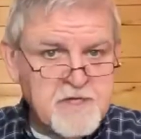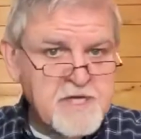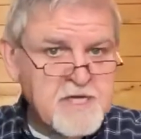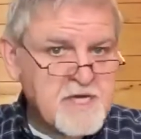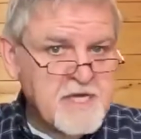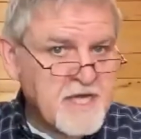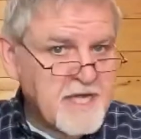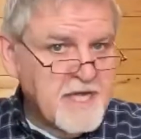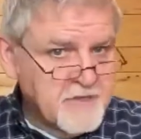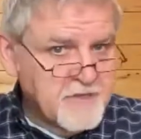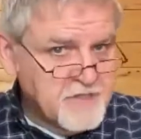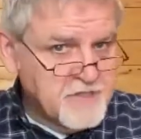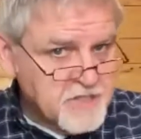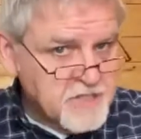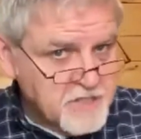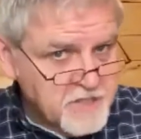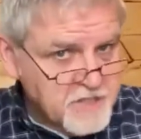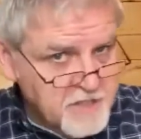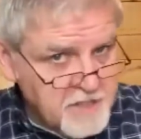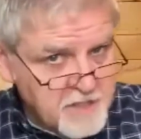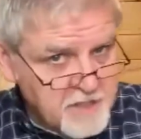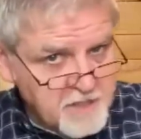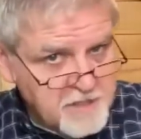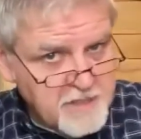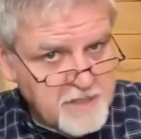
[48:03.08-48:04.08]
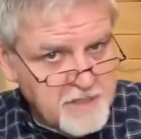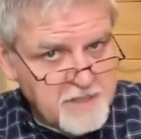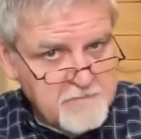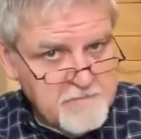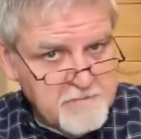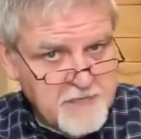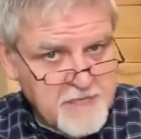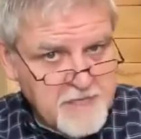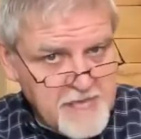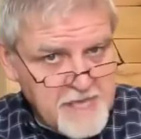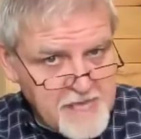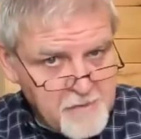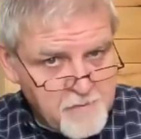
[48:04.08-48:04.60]
and still
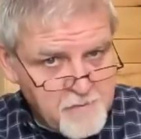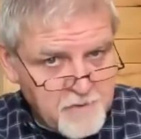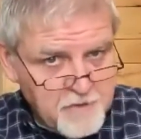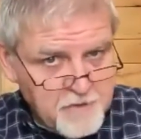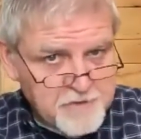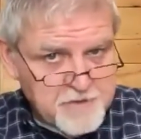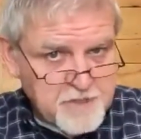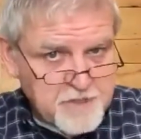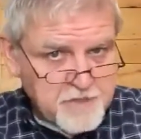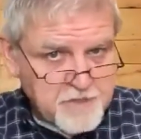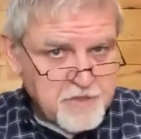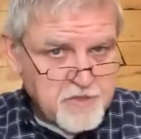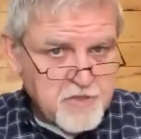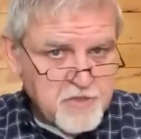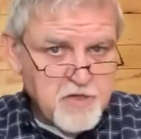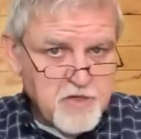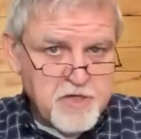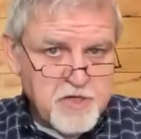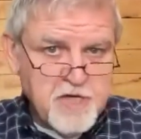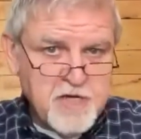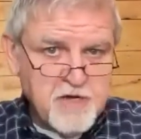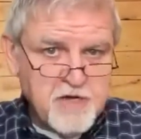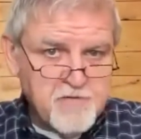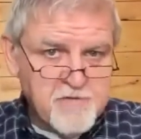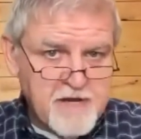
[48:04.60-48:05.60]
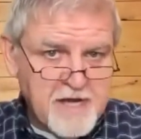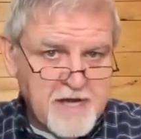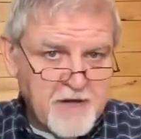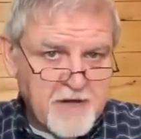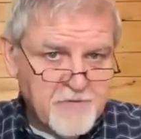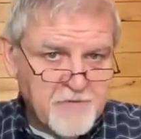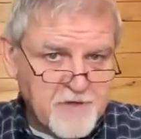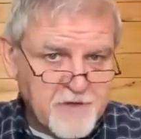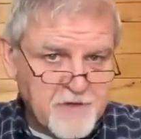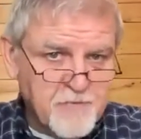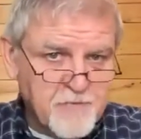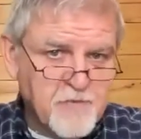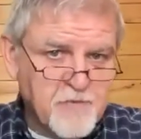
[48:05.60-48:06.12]
able to turn it
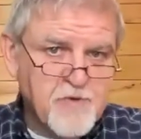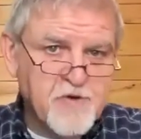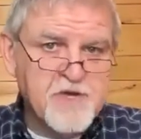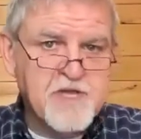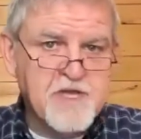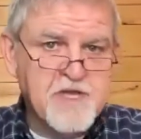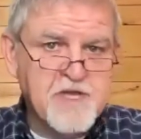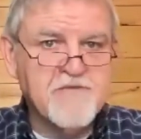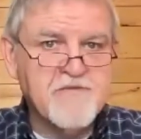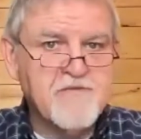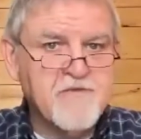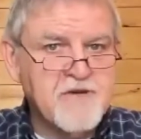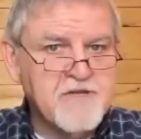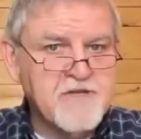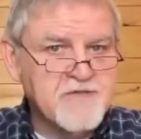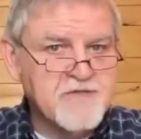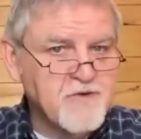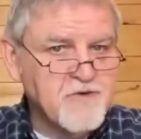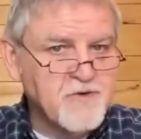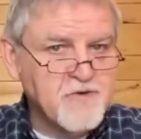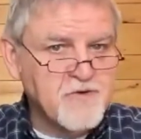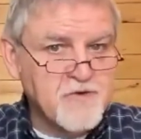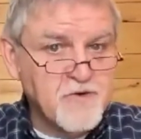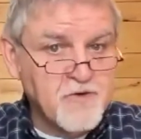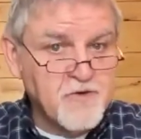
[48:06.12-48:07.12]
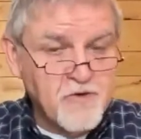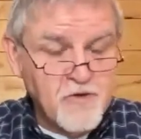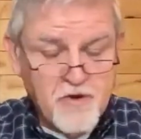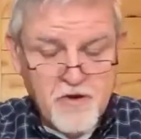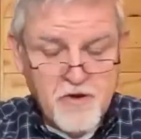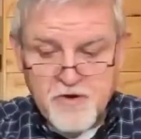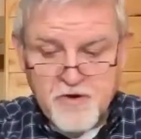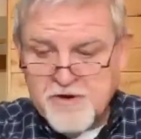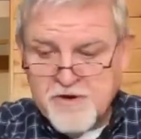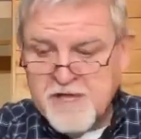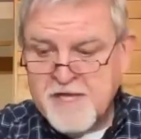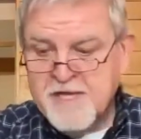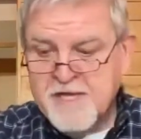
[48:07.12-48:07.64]
around and work it for his own
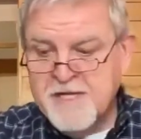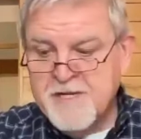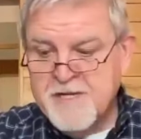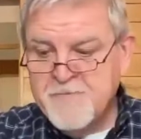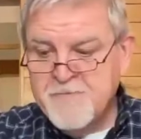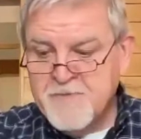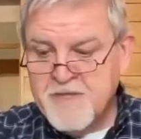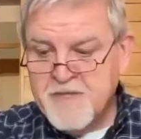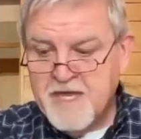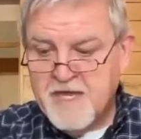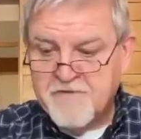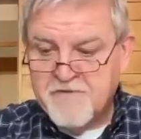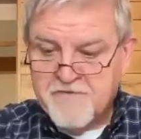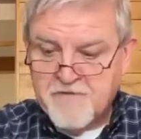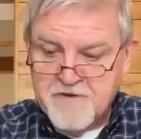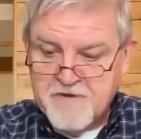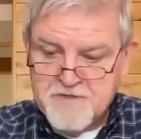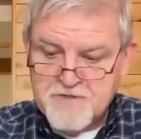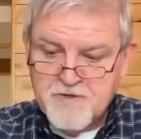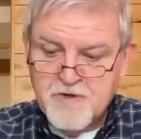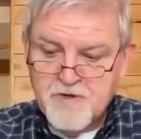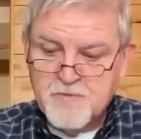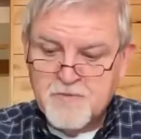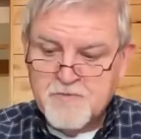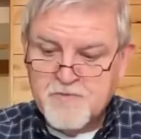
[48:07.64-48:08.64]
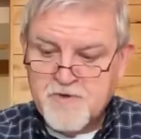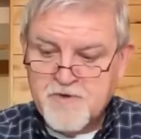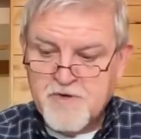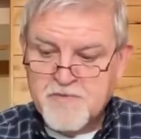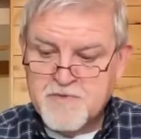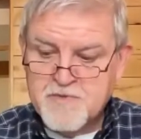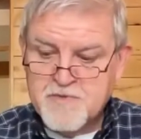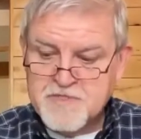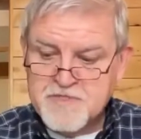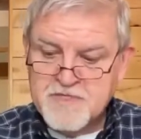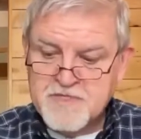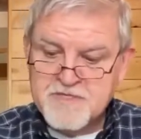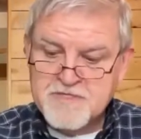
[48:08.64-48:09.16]
glory and for his own
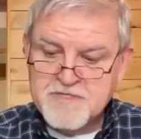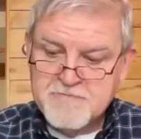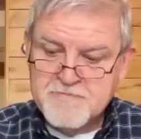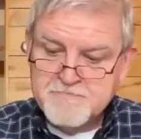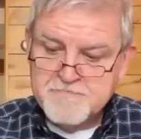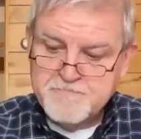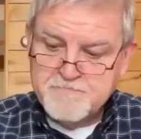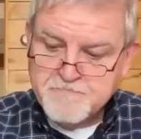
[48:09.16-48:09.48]
purposes.